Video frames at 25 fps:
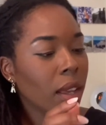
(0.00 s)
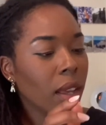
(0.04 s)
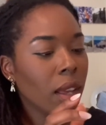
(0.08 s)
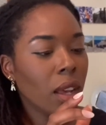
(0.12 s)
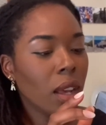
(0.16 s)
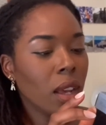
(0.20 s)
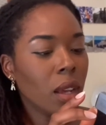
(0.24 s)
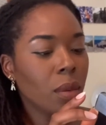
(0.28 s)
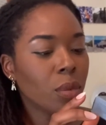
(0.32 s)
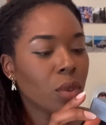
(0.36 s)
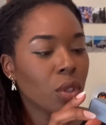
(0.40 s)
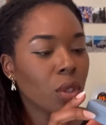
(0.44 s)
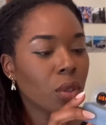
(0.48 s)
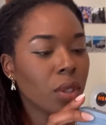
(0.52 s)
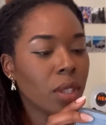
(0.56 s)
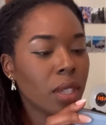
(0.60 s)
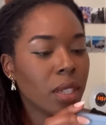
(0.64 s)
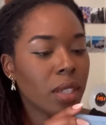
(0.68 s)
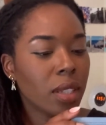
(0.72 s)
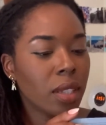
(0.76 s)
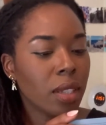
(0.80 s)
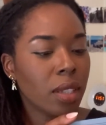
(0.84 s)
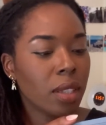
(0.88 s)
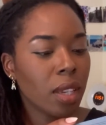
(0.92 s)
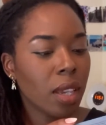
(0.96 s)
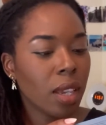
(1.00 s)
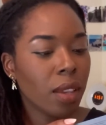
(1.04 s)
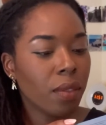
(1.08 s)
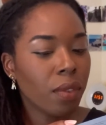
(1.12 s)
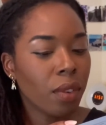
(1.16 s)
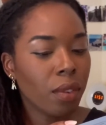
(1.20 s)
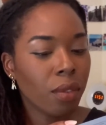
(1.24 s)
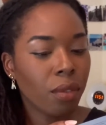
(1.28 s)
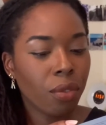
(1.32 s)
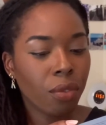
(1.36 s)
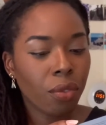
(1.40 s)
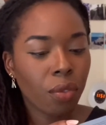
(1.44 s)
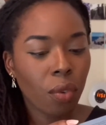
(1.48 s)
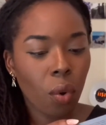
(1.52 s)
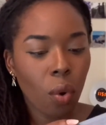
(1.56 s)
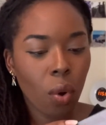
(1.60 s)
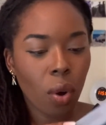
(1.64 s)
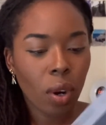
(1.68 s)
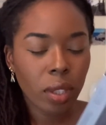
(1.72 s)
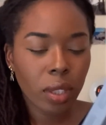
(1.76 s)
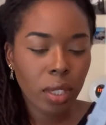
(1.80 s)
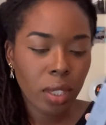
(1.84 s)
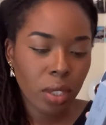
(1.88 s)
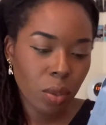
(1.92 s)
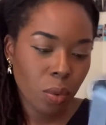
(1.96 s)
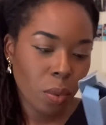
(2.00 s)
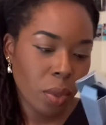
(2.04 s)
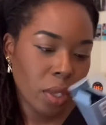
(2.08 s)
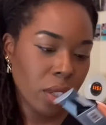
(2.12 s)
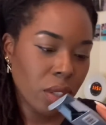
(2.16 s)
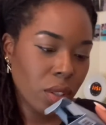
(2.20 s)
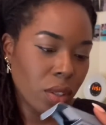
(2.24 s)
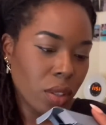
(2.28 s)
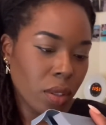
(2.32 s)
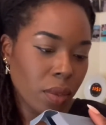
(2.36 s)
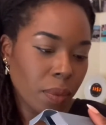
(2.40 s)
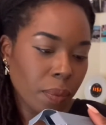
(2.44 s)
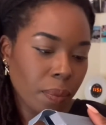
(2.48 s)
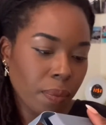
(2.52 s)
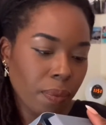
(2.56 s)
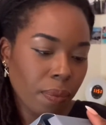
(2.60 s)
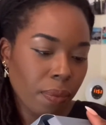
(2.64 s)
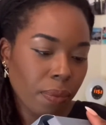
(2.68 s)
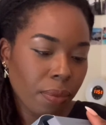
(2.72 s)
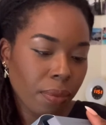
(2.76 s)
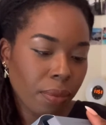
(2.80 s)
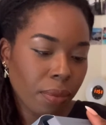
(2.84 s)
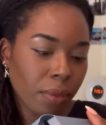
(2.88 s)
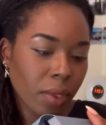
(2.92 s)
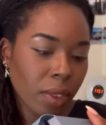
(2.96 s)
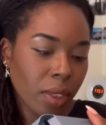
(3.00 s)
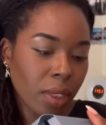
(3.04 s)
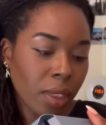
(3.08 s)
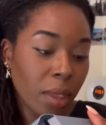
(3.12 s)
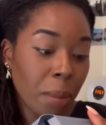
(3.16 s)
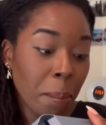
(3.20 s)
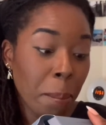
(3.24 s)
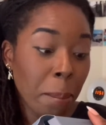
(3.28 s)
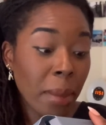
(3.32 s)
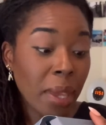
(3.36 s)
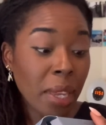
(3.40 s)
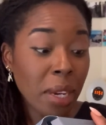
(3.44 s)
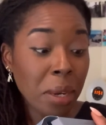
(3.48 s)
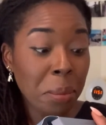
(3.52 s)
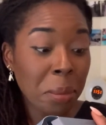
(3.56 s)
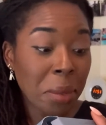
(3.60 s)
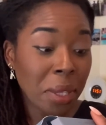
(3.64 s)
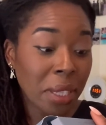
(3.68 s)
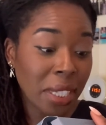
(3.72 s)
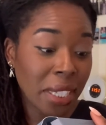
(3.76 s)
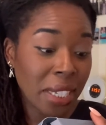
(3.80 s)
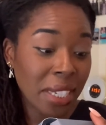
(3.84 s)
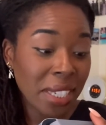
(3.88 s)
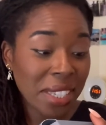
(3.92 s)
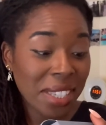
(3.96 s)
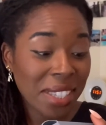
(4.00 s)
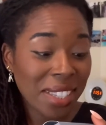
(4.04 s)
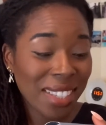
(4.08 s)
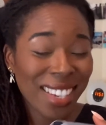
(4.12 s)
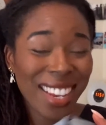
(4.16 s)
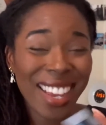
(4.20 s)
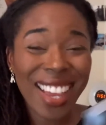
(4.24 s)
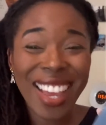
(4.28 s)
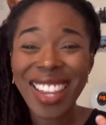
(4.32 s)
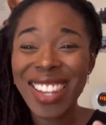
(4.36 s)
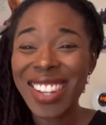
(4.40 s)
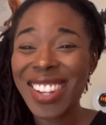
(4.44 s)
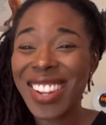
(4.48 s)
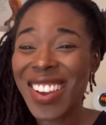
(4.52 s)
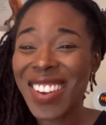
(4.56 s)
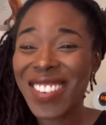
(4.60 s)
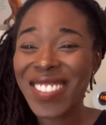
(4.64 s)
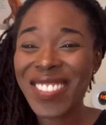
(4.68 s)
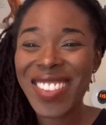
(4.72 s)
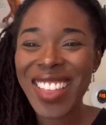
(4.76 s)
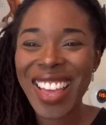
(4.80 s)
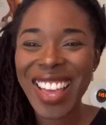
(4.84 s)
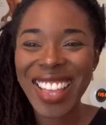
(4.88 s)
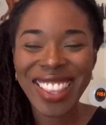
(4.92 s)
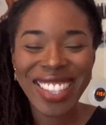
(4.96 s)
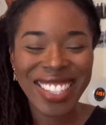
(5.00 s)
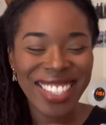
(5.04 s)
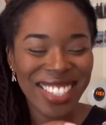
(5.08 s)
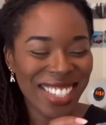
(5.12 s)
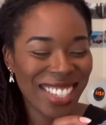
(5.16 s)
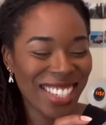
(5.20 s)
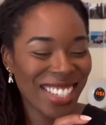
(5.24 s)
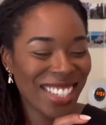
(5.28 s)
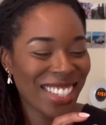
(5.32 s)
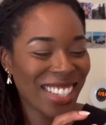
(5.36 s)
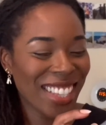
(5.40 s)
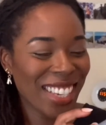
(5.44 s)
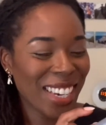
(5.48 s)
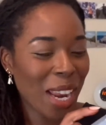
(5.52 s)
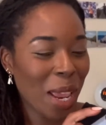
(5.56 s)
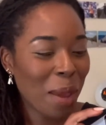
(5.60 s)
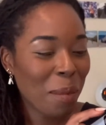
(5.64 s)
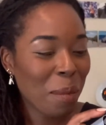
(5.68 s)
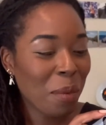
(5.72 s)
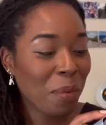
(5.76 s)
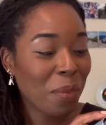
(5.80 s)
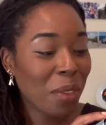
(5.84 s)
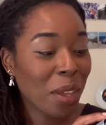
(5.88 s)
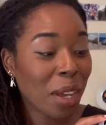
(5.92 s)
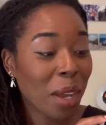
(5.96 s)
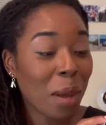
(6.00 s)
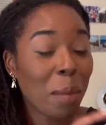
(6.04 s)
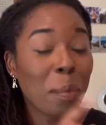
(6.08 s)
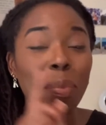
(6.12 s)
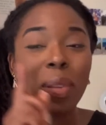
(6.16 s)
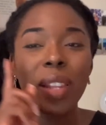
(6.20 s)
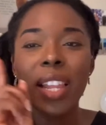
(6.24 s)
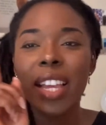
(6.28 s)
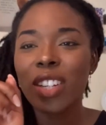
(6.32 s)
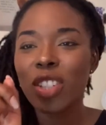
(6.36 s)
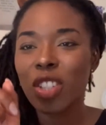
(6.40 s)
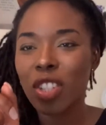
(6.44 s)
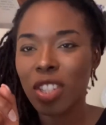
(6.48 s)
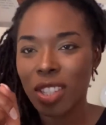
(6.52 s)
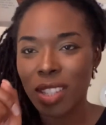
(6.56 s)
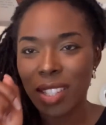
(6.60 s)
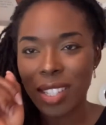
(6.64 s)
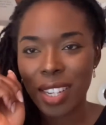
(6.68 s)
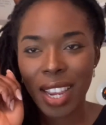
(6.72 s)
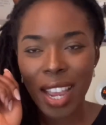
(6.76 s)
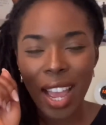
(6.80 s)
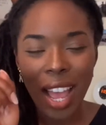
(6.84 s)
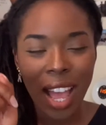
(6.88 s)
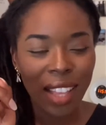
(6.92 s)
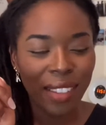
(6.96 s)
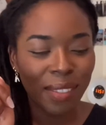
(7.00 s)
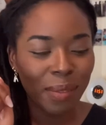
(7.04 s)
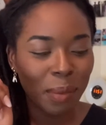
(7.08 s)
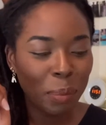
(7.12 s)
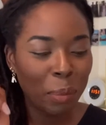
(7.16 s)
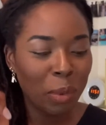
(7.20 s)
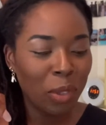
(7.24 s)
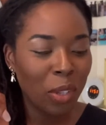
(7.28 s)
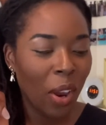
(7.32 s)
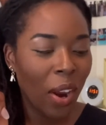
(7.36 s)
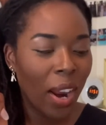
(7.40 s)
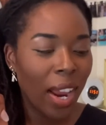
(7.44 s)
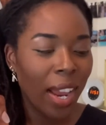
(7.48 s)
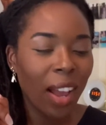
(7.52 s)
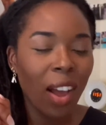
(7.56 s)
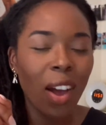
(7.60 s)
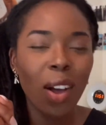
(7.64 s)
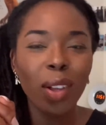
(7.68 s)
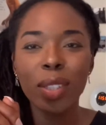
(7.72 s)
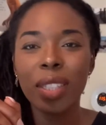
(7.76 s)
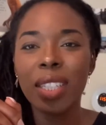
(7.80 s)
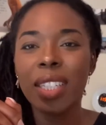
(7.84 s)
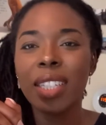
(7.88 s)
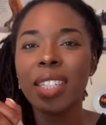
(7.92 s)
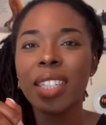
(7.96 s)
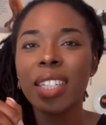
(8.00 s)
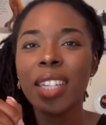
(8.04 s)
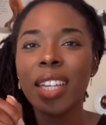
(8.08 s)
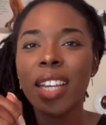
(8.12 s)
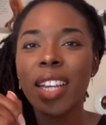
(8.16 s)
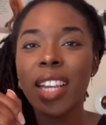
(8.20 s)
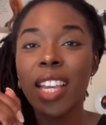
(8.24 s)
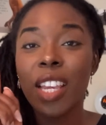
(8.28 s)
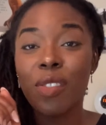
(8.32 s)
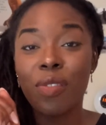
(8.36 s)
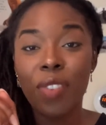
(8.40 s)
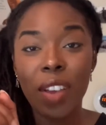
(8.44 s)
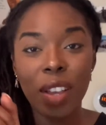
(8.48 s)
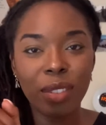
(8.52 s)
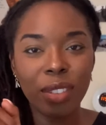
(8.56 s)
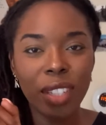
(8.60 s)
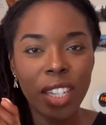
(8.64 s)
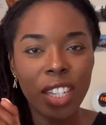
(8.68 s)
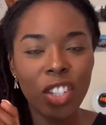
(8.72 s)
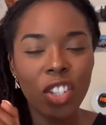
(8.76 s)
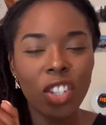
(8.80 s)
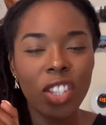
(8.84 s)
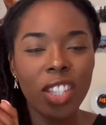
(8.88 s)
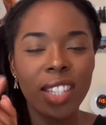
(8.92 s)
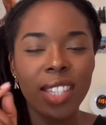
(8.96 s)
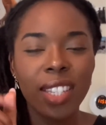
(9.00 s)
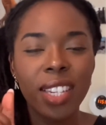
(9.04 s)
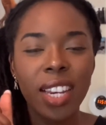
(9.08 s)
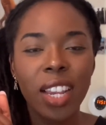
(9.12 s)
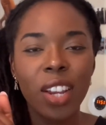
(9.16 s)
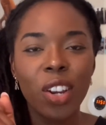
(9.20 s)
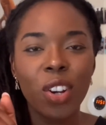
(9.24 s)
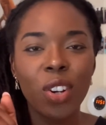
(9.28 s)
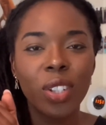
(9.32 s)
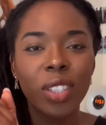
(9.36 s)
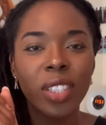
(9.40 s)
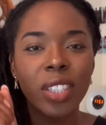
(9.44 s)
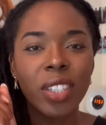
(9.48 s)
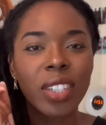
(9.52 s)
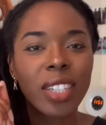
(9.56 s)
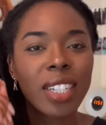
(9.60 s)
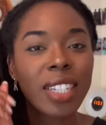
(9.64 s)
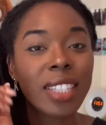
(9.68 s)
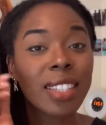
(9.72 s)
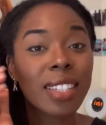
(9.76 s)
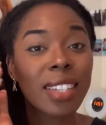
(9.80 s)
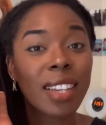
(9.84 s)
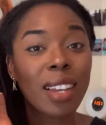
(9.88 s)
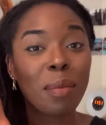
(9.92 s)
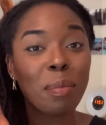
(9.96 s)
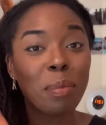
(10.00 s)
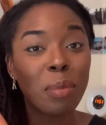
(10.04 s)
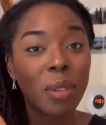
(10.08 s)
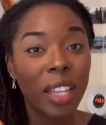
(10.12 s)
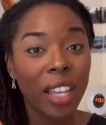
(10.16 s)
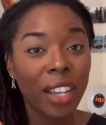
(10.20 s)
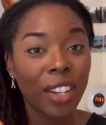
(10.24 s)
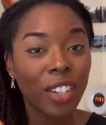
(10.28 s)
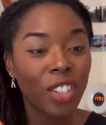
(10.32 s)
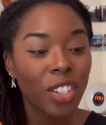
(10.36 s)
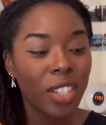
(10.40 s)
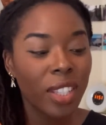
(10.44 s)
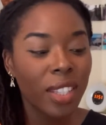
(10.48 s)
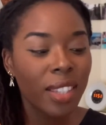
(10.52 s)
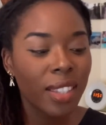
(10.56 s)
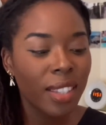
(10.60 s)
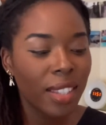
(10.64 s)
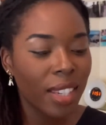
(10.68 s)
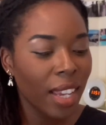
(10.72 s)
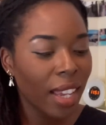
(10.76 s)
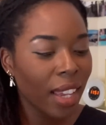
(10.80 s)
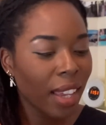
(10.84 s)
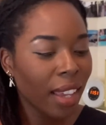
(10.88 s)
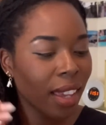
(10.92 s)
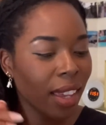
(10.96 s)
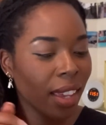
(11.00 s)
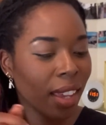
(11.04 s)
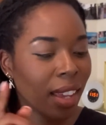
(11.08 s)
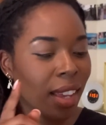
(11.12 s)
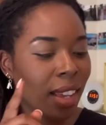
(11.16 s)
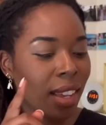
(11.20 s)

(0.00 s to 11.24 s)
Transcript: Um, so this is even for, this one is the minimalist. I love that this is the name of the complexion stick. I, am sorry, I called it a foundation stick earlier. It's a complexion stick.